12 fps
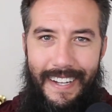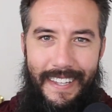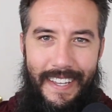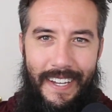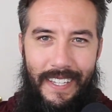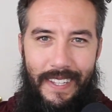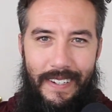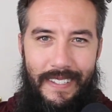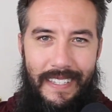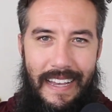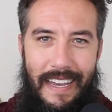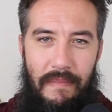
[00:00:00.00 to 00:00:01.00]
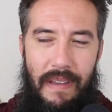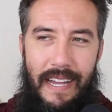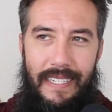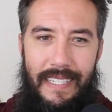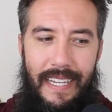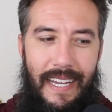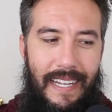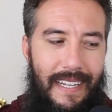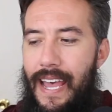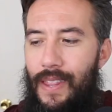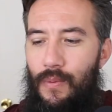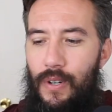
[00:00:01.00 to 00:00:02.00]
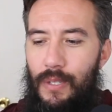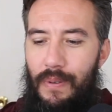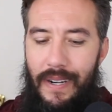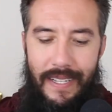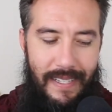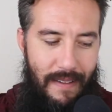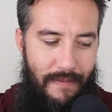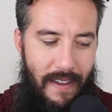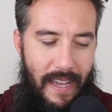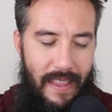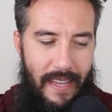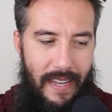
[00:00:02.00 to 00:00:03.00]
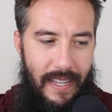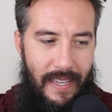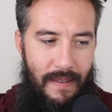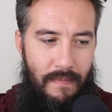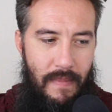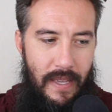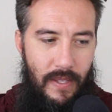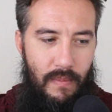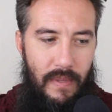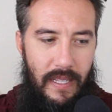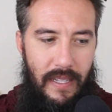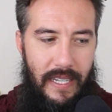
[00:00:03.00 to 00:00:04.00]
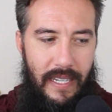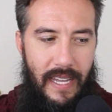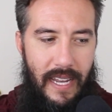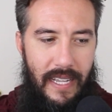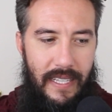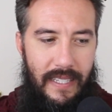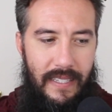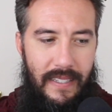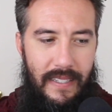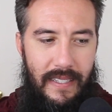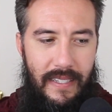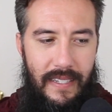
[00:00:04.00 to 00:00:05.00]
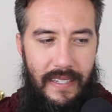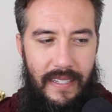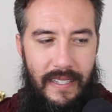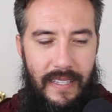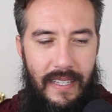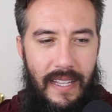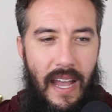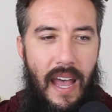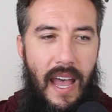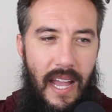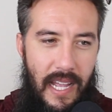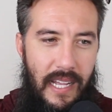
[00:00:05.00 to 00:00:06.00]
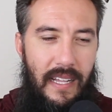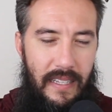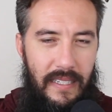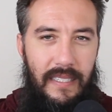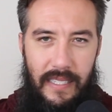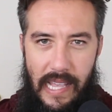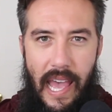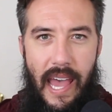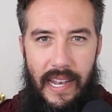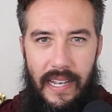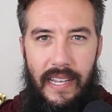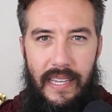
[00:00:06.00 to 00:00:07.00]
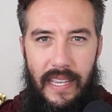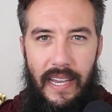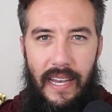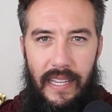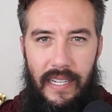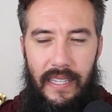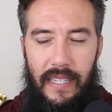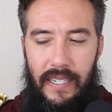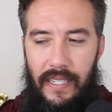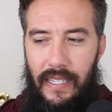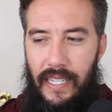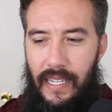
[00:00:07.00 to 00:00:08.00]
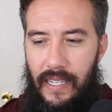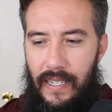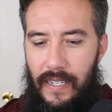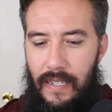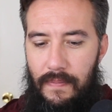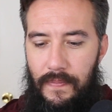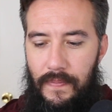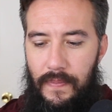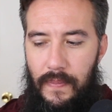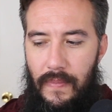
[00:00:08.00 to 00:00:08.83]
on the healthier side. Imagine that. And the worst part is I find that it makes me like kind of a little sad. Yeah, like a little like when